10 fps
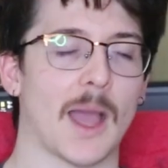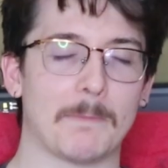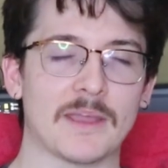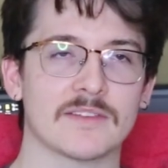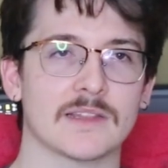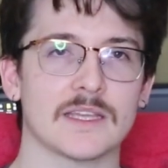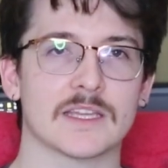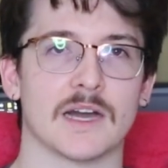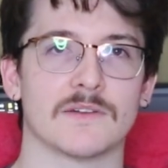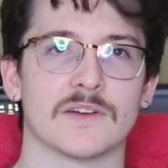I basically
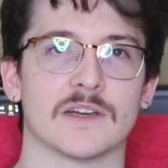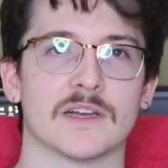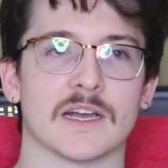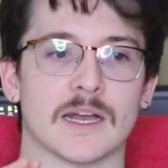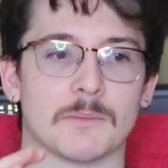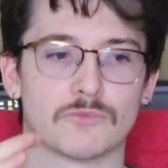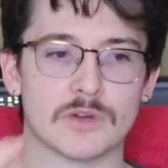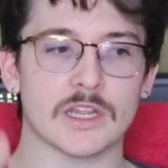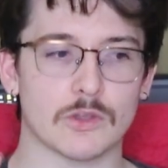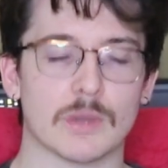cover
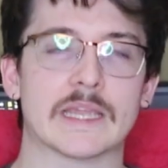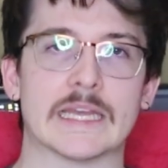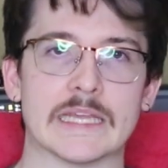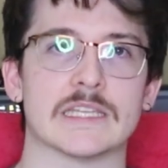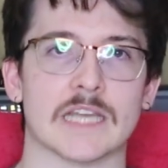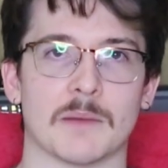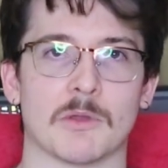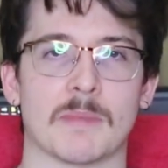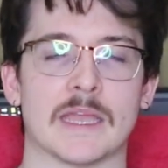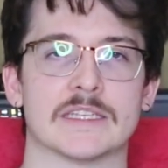really quick and easy
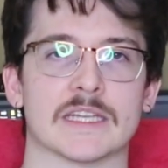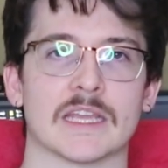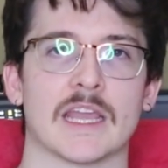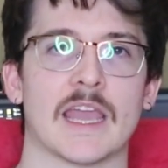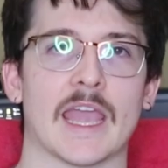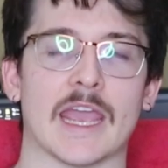army painting,